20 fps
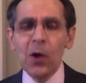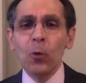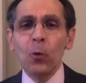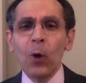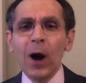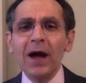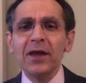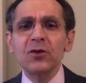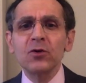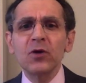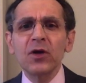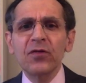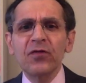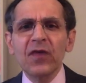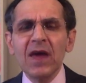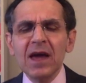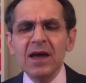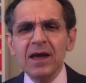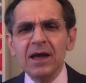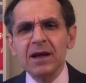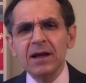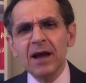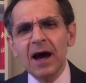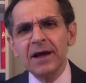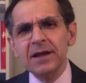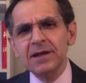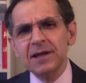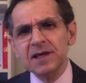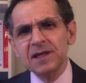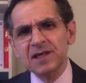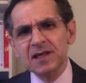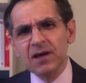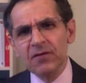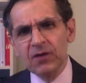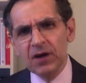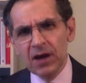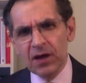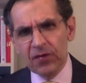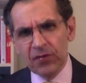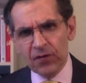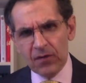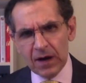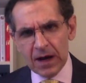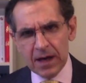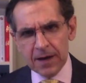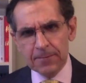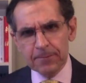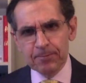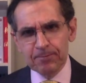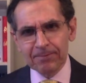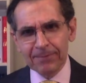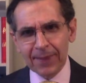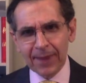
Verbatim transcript: Why do you think in 1973